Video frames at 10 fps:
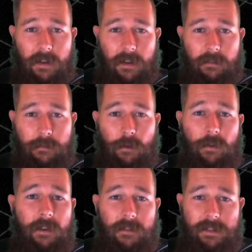
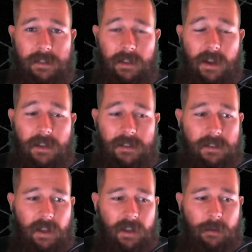for
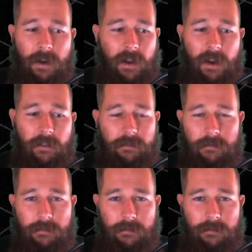satellites, and you might have